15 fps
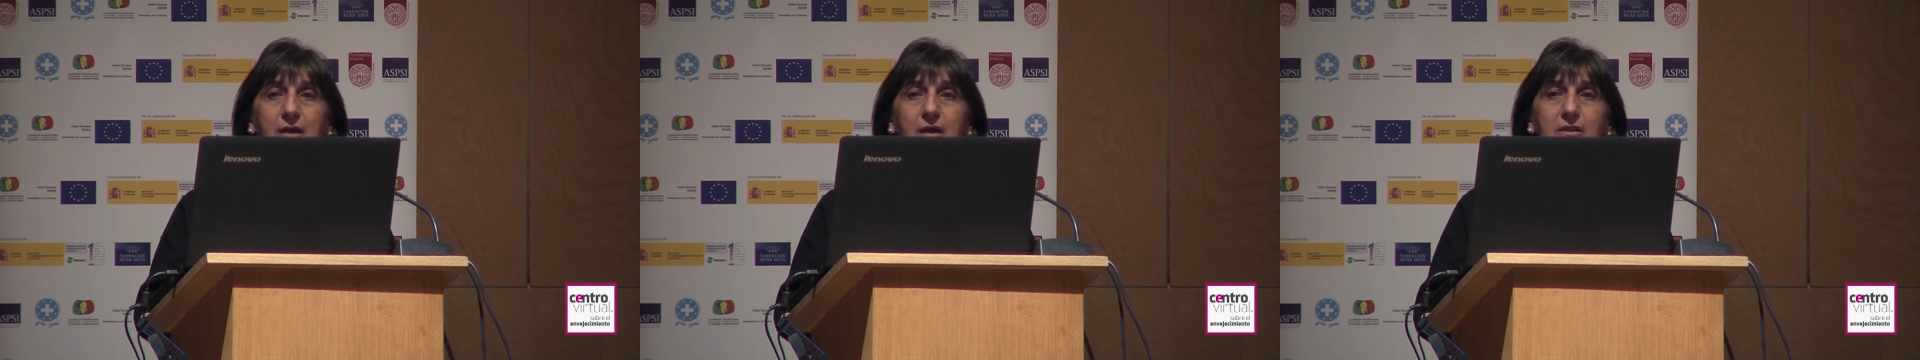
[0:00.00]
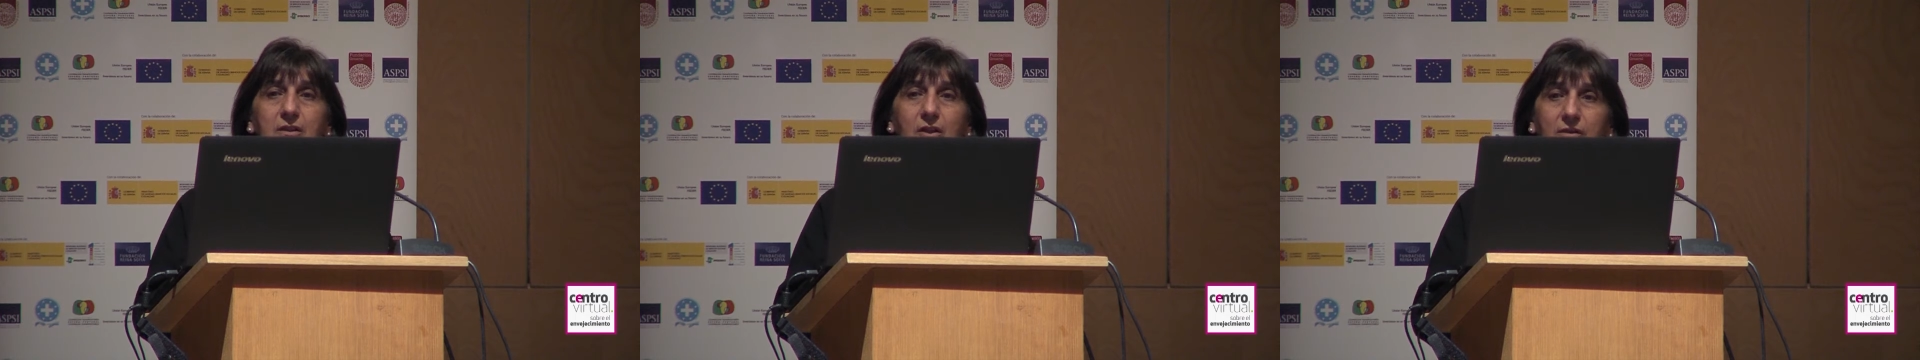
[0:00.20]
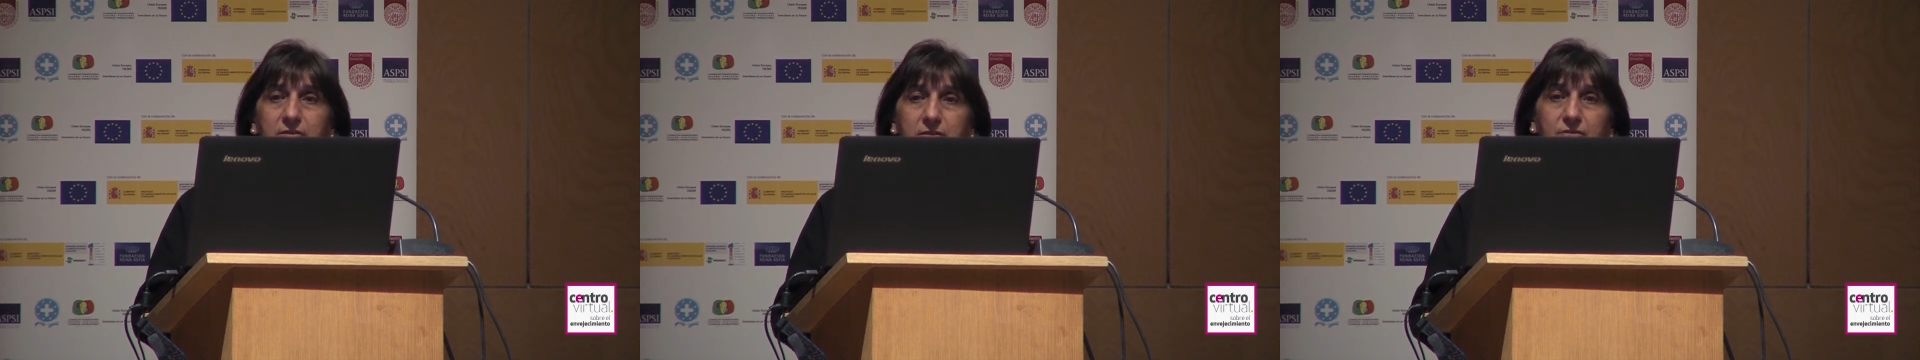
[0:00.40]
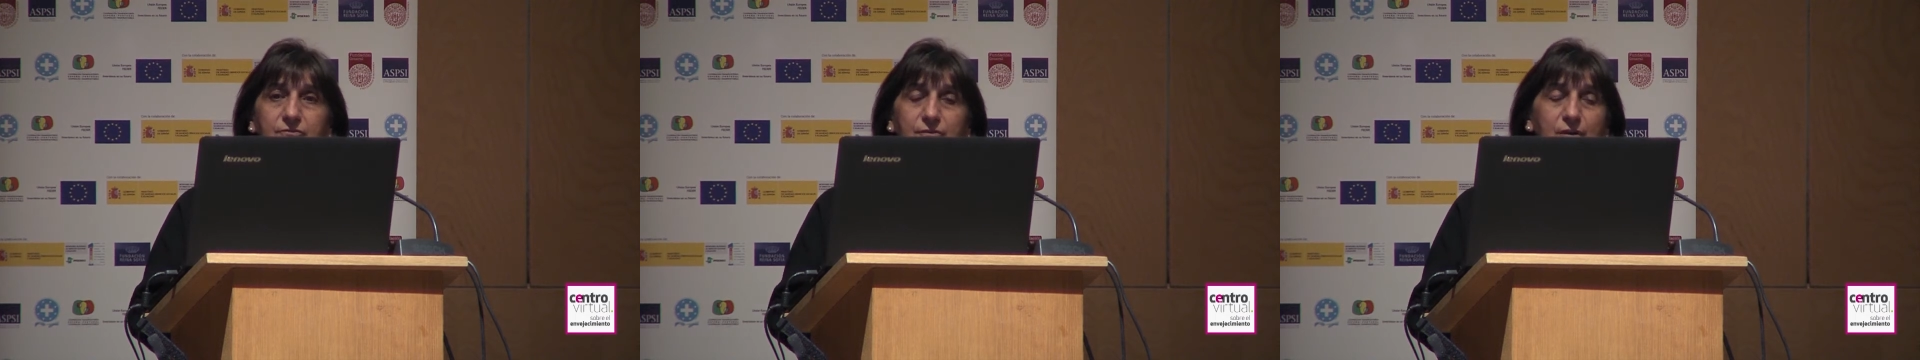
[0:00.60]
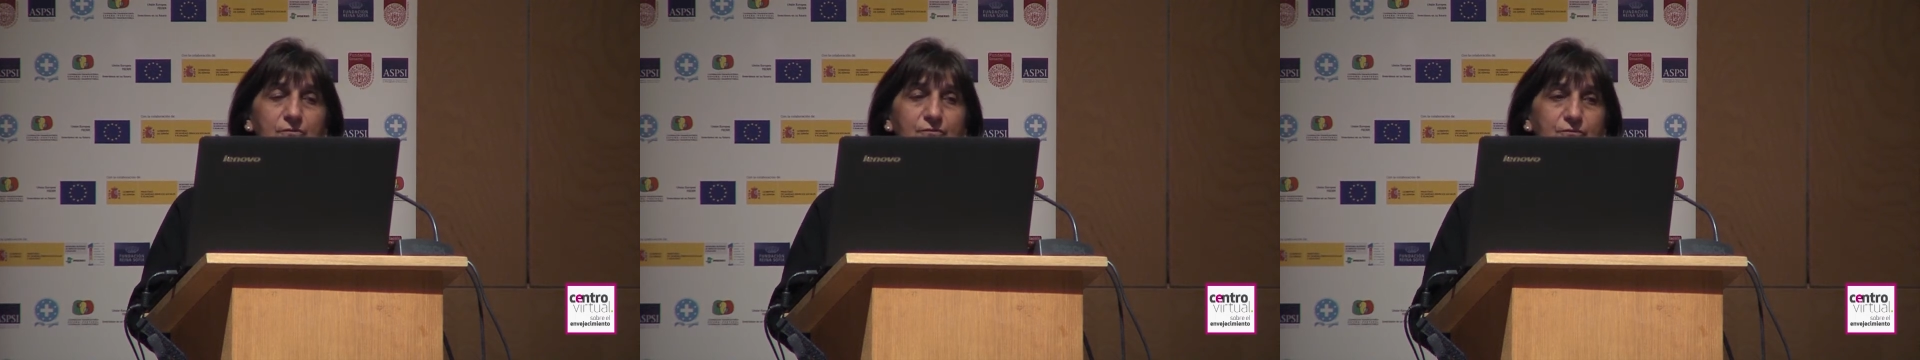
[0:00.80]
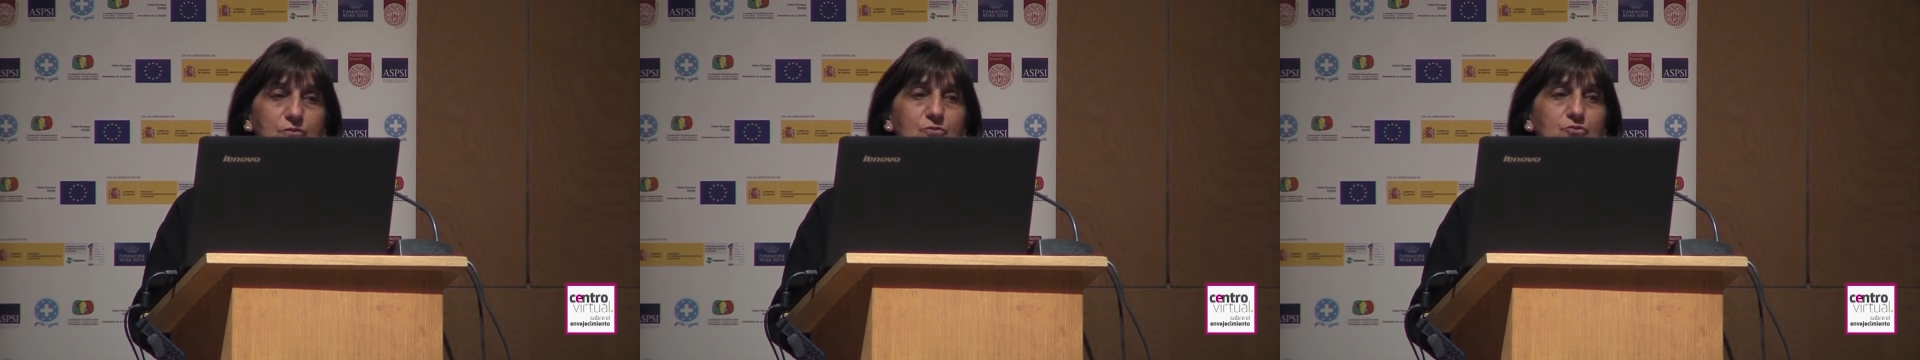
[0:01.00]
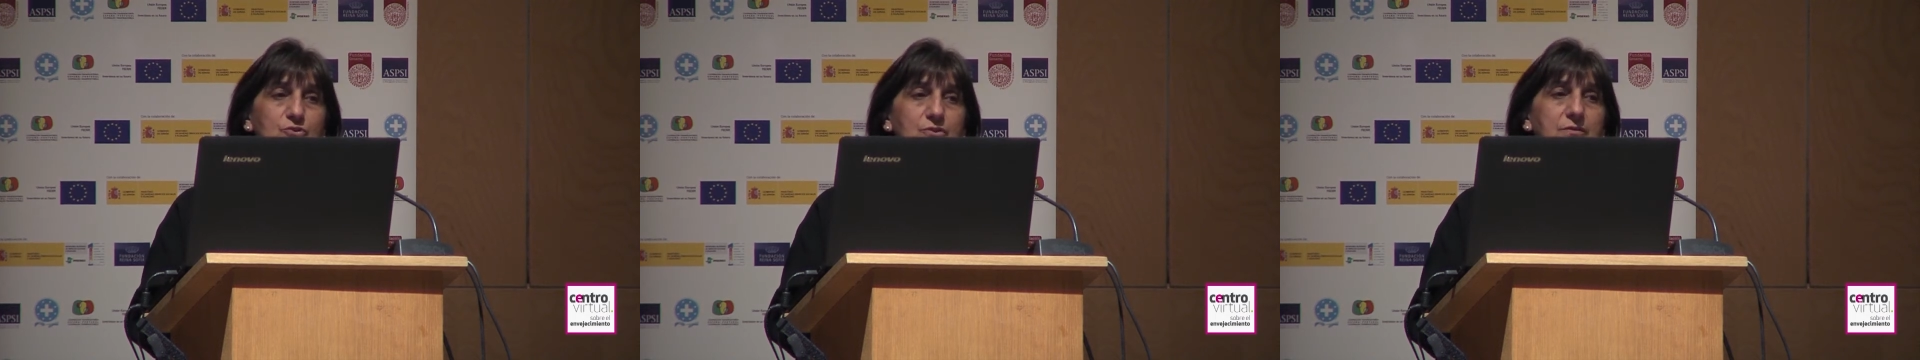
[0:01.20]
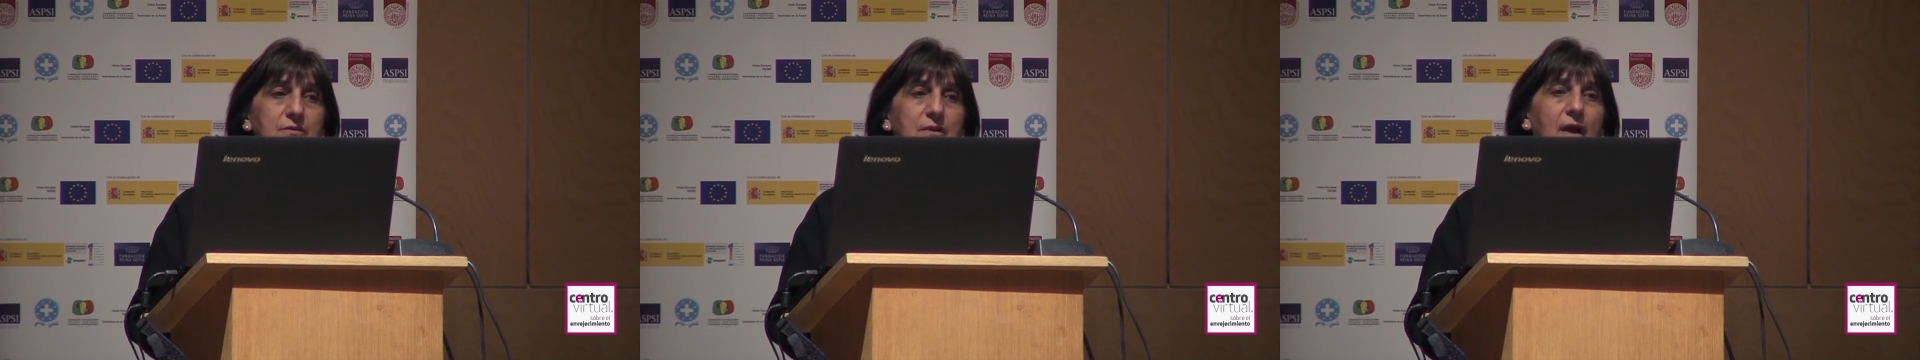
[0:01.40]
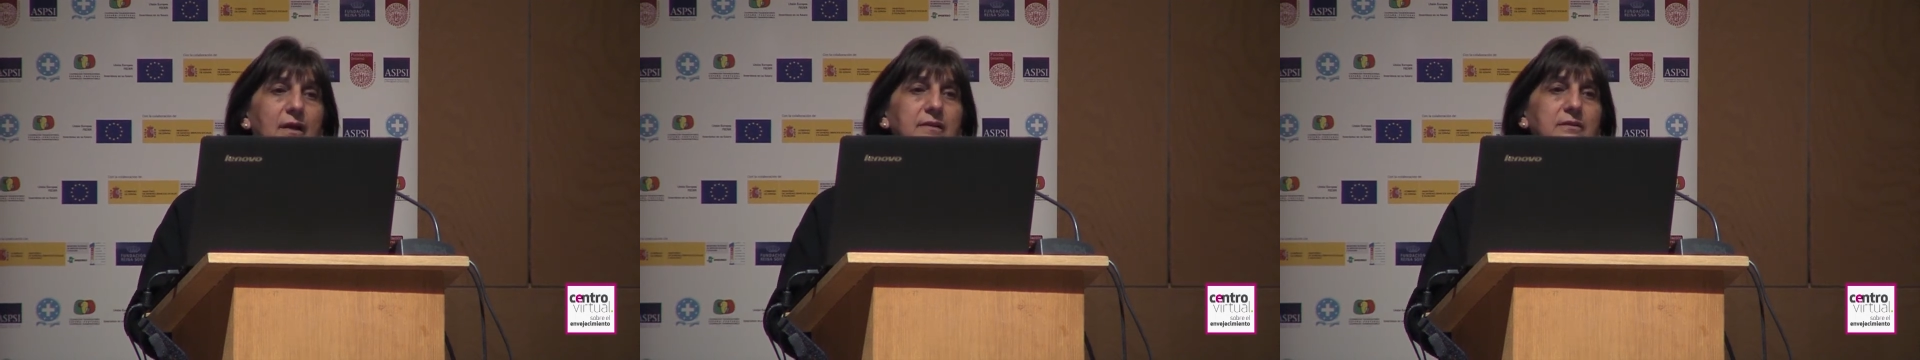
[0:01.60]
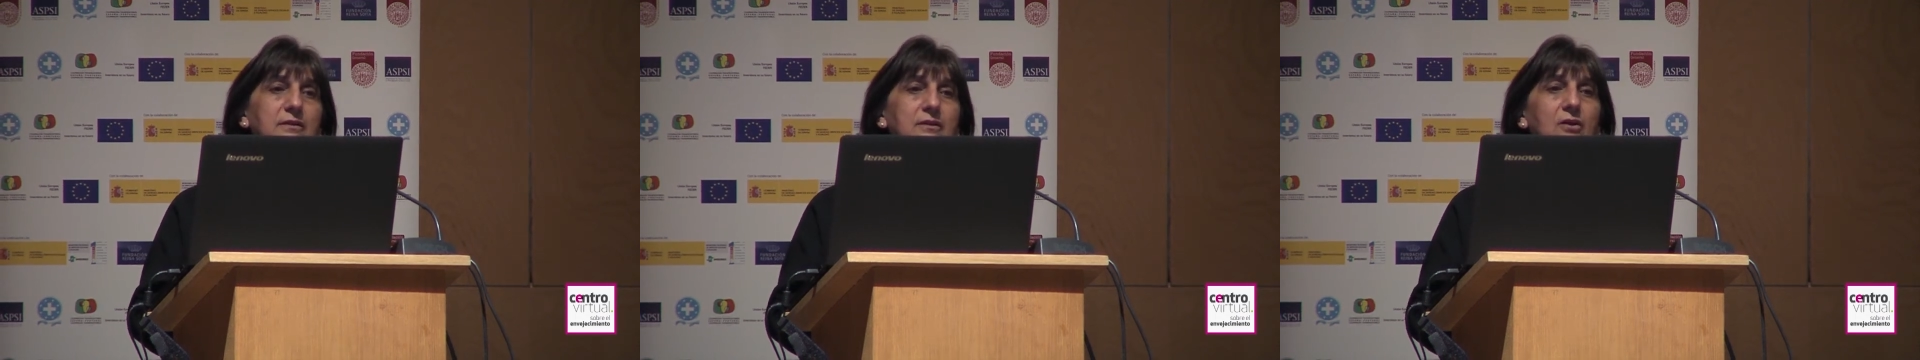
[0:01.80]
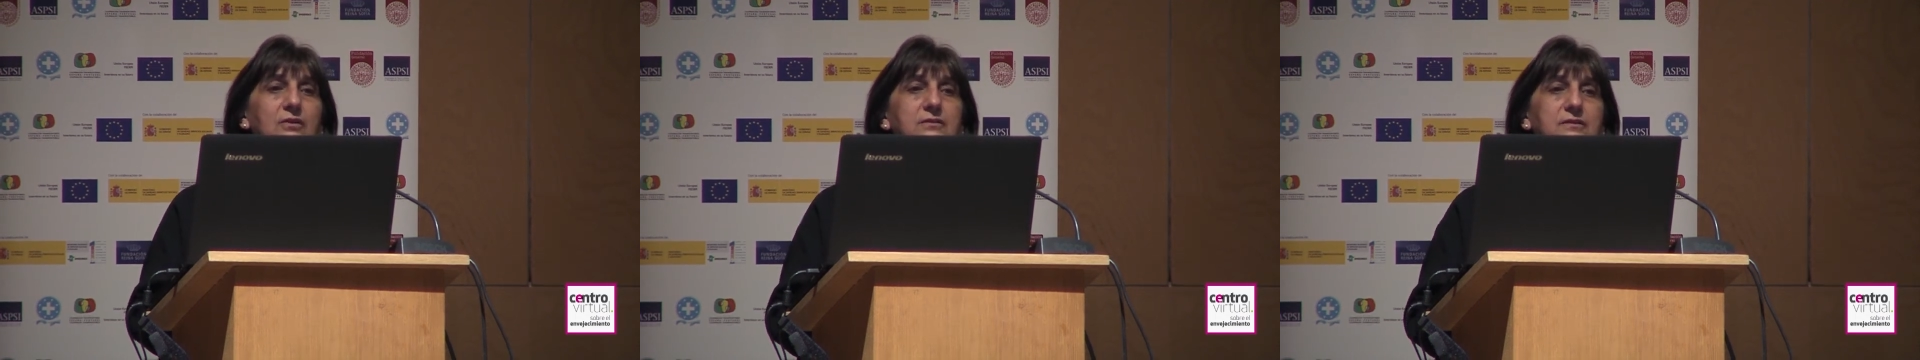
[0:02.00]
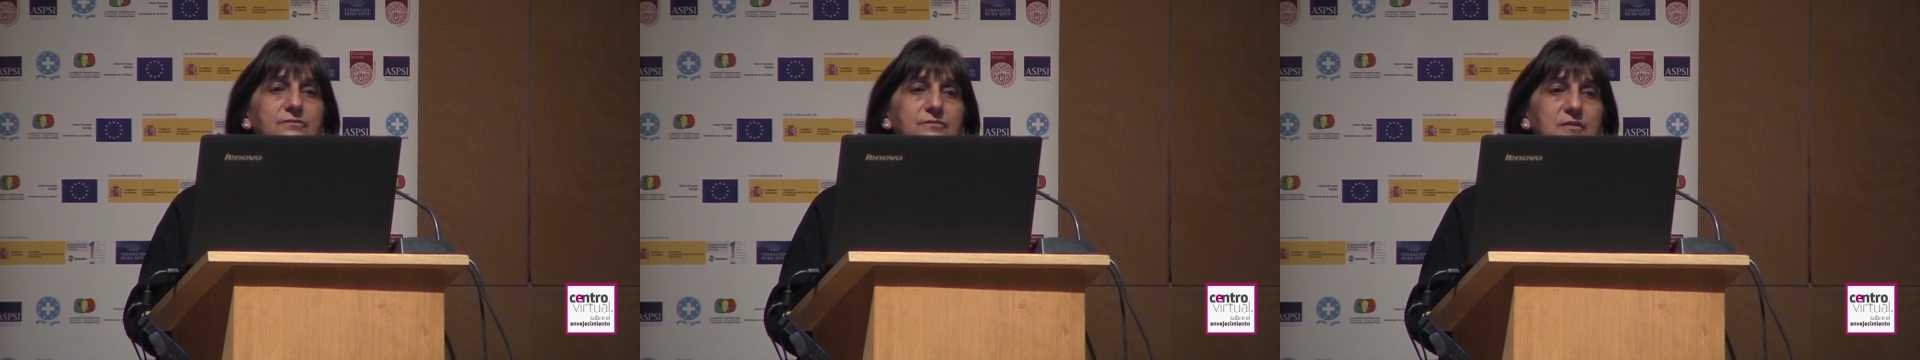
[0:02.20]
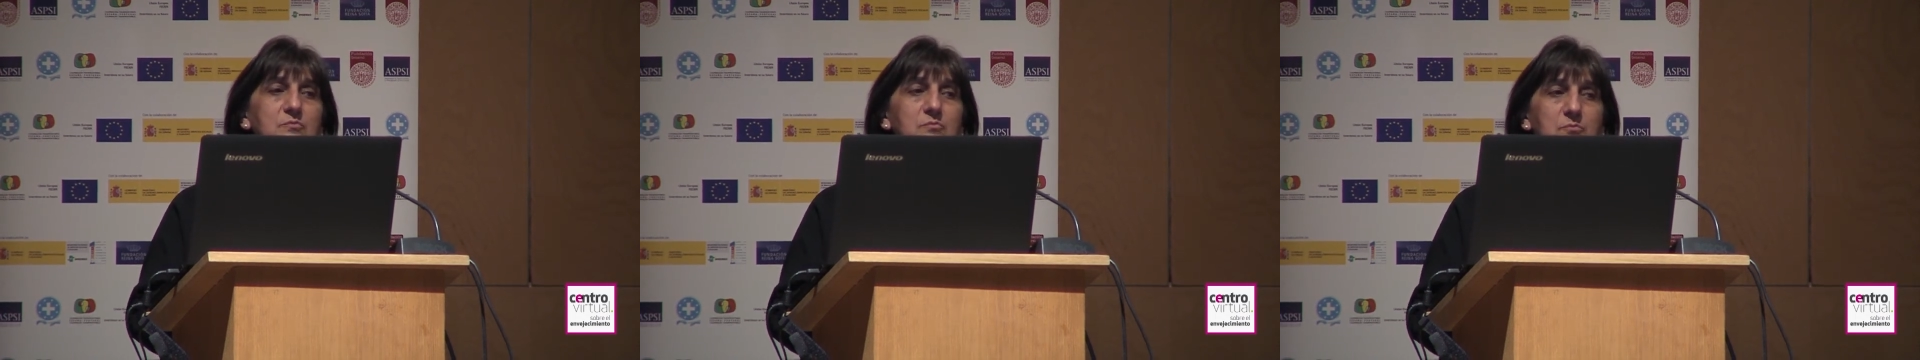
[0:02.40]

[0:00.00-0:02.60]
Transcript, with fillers: a lot of confusion and a lot of